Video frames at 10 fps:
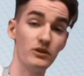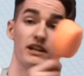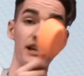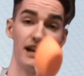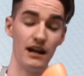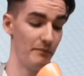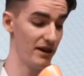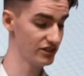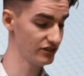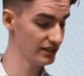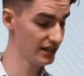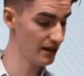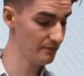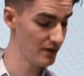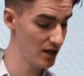going to get our measuring
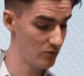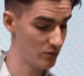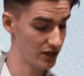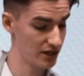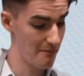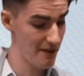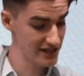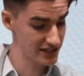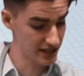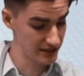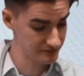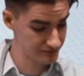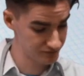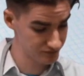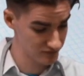cup, we're going to measure
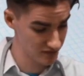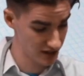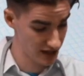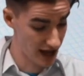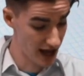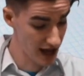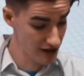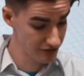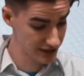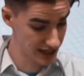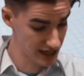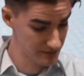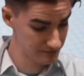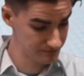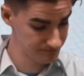half a cup.
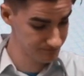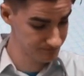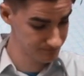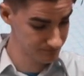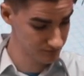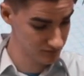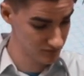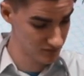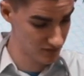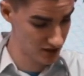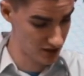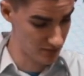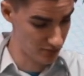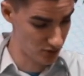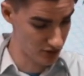I'll
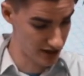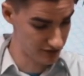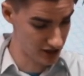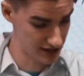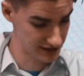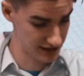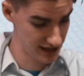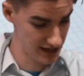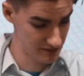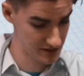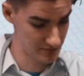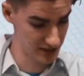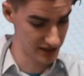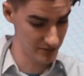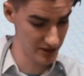pour that rice in there, I'm
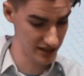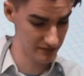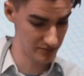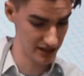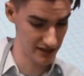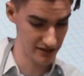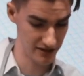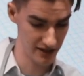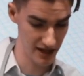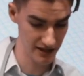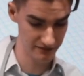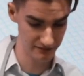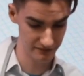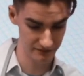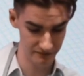spilling a bit, but that's okay.
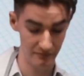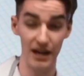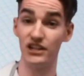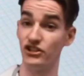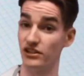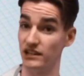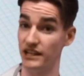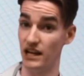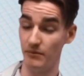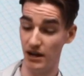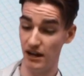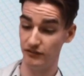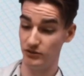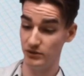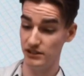Make sure you clean up
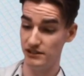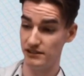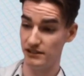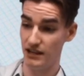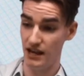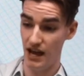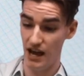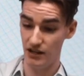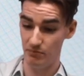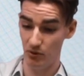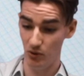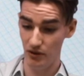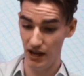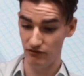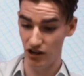afterwards, and you pour
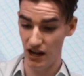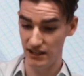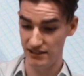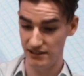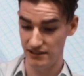that rice